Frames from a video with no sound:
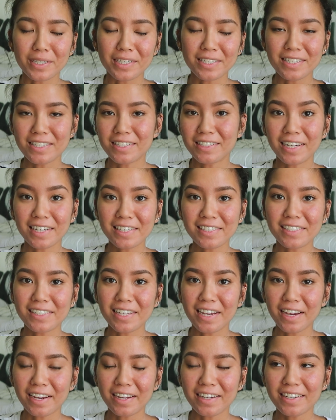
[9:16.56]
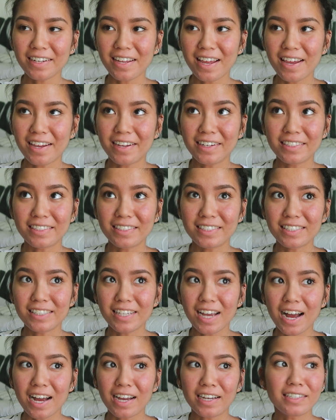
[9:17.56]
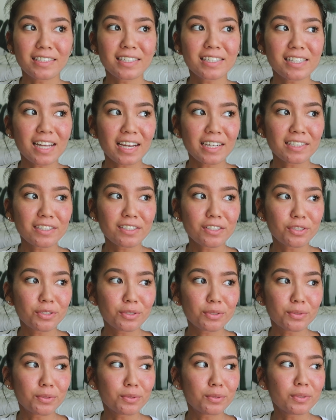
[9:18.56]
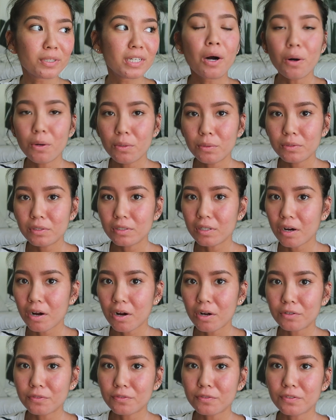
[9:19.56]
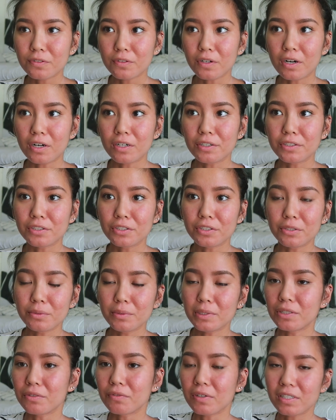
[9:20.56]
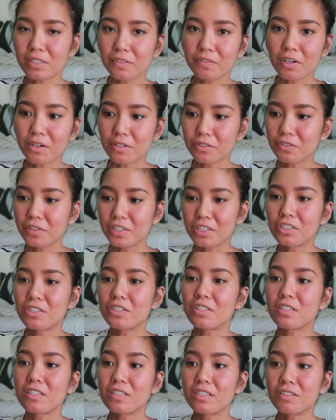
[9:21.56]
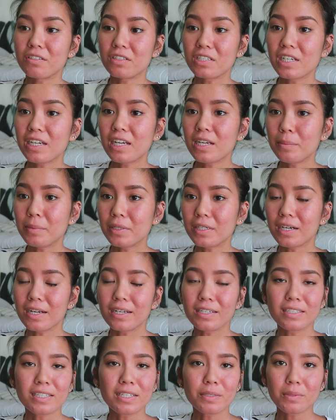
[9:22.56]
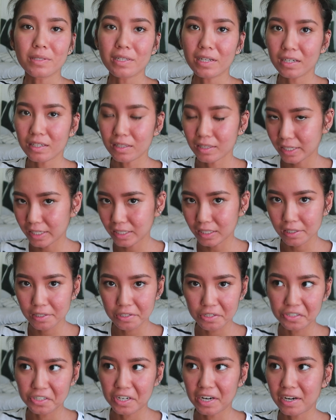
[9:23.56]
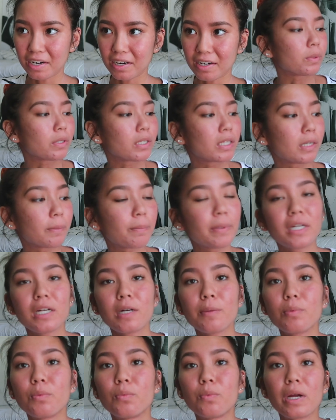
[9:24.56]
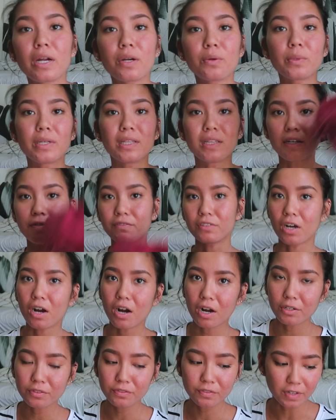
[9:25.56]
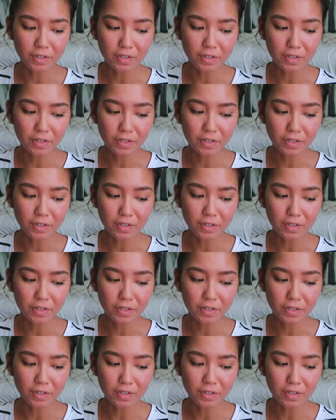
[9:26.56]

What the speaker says: it is the next day, and I decided to hold off on doing the rest of the alterations until today because it was getting late yesterday. We're gonna pick up where we left off.